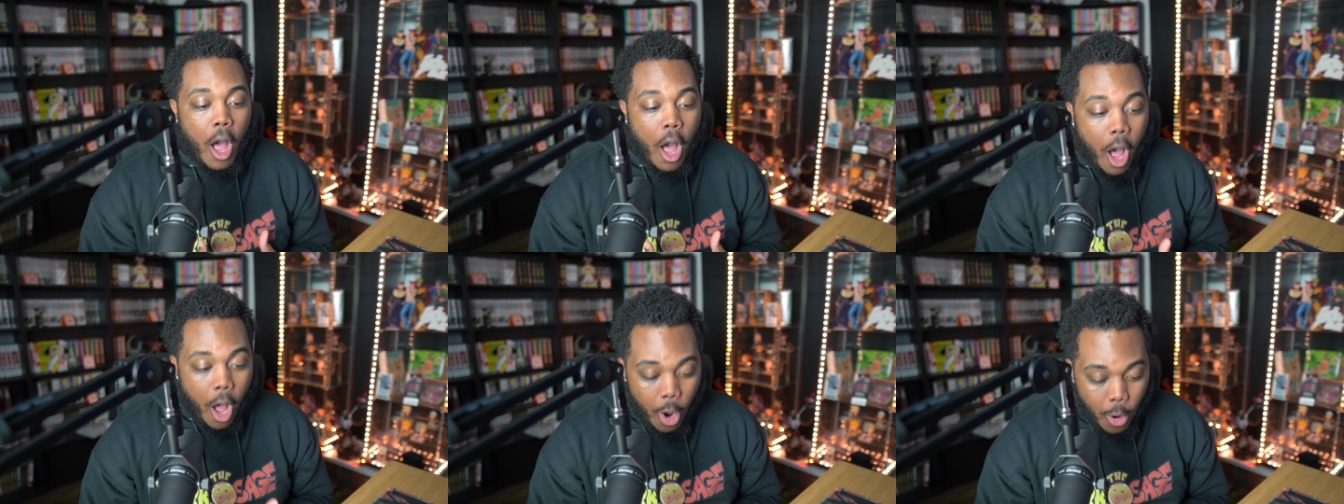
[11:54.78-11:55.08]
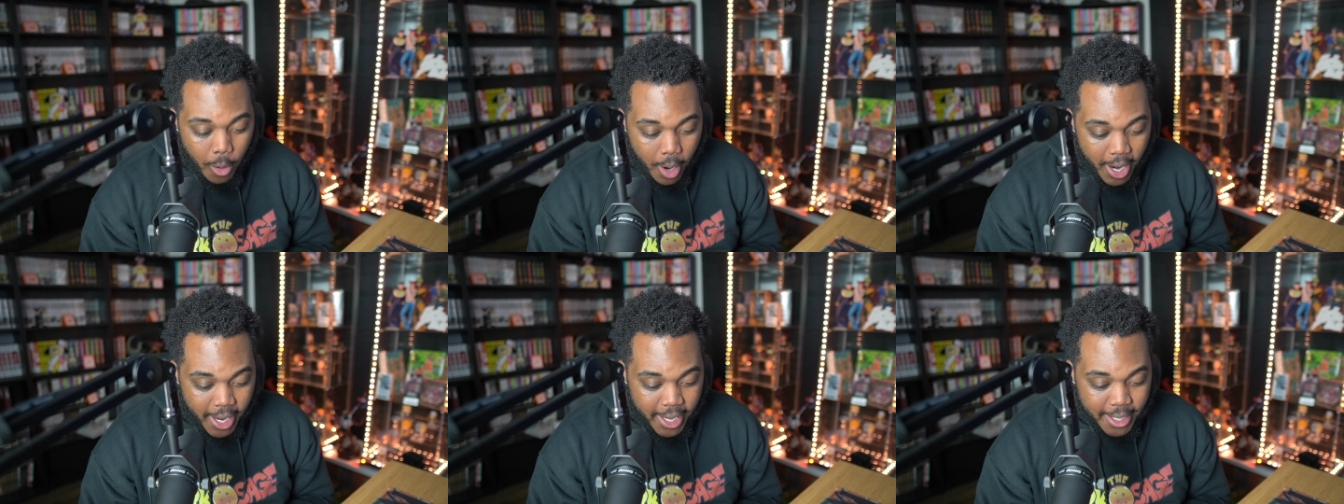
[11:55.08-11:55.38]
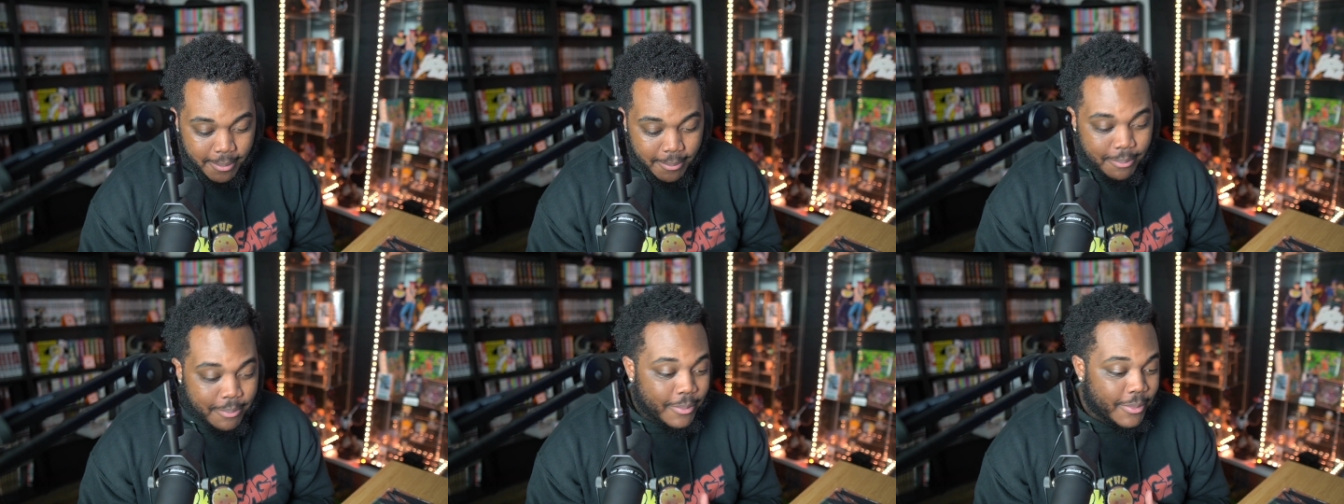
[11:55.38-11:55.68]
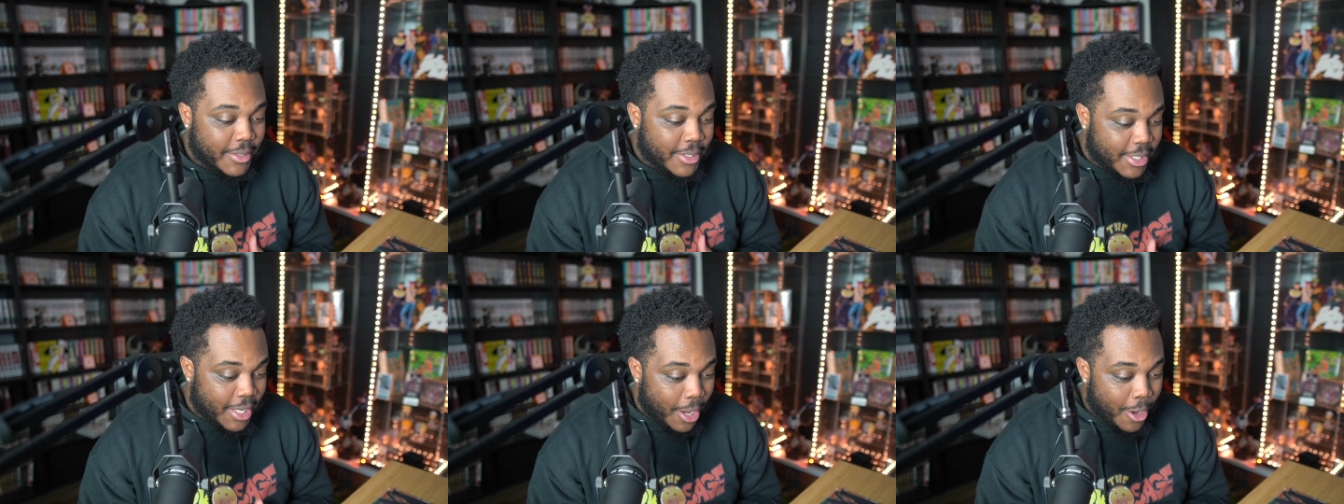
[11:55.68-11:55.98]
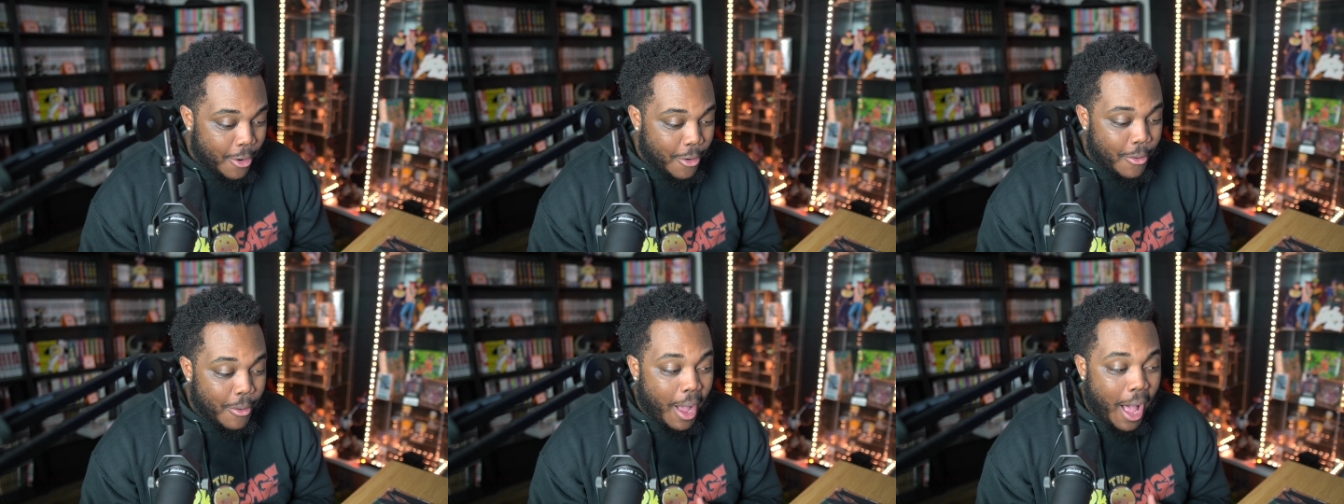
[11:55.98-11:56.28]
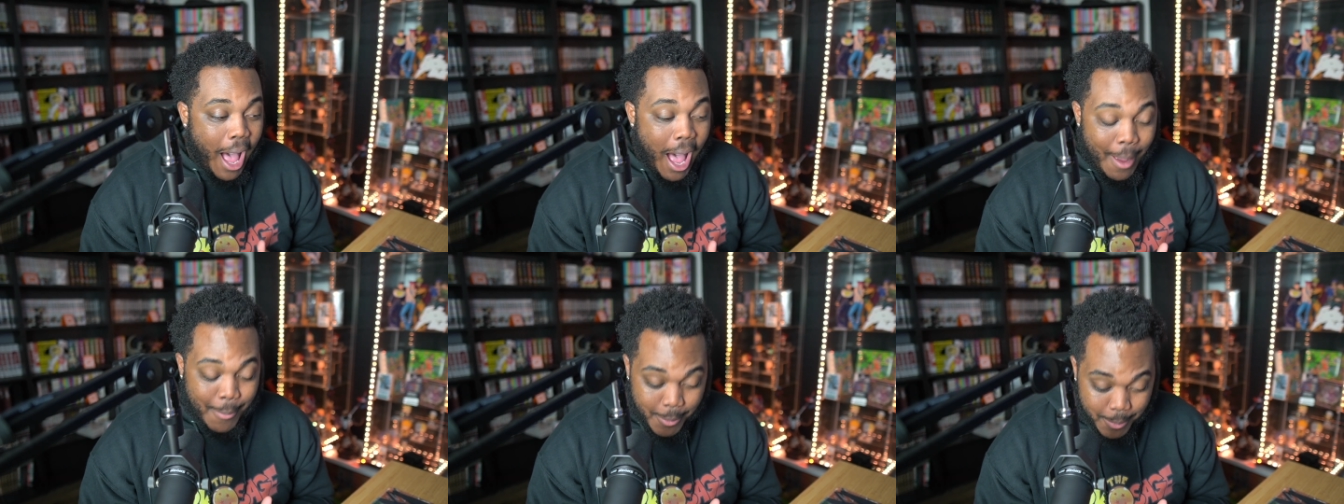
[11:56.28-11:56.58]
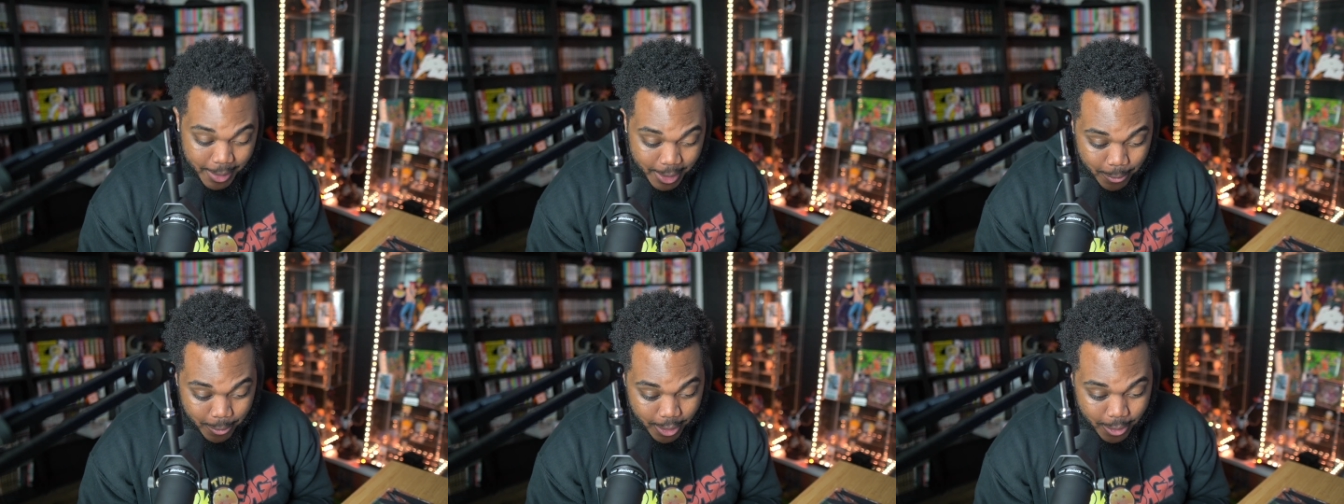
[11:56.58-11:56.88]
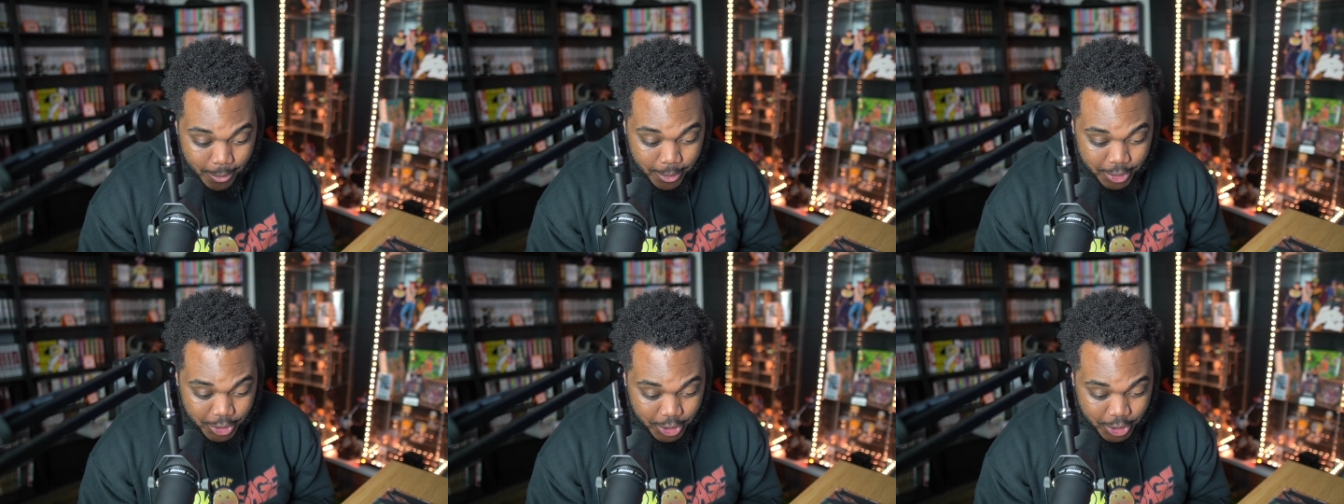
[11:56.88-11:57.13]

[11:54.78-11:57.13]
all right. So I'm gonna be real with